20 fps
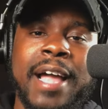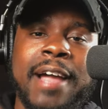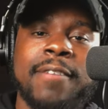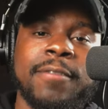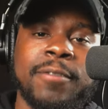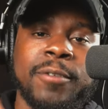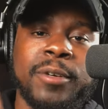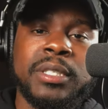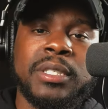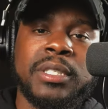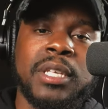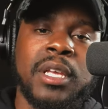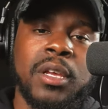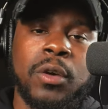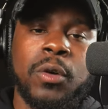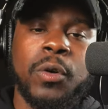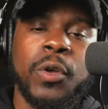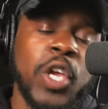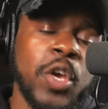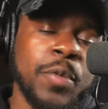Every
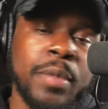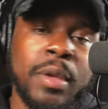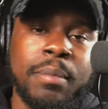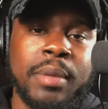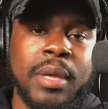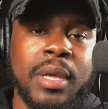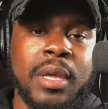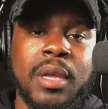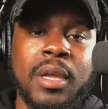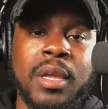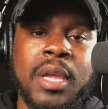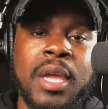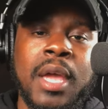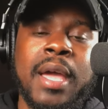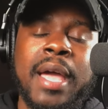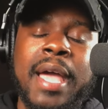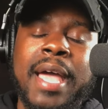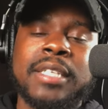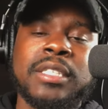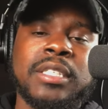single human being
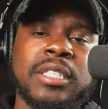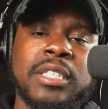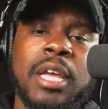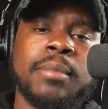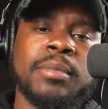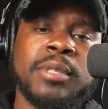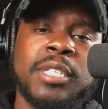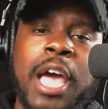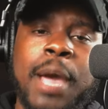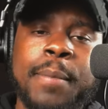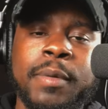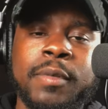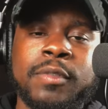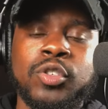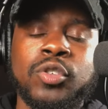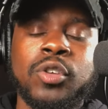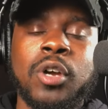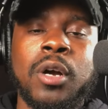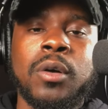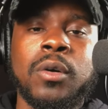has some type of
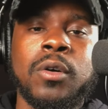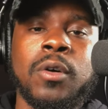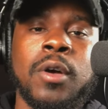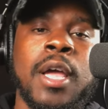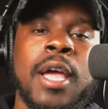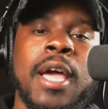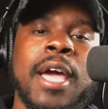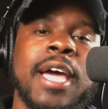struggle,